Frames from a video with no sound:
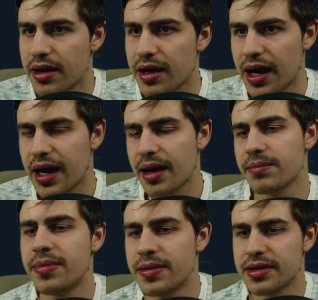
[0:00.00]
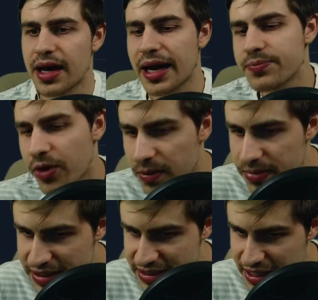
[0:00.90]
I'd
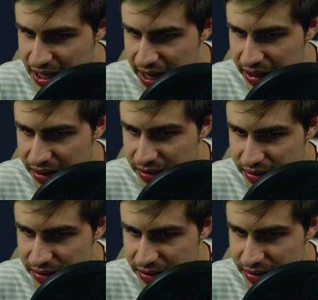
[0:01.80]
probably say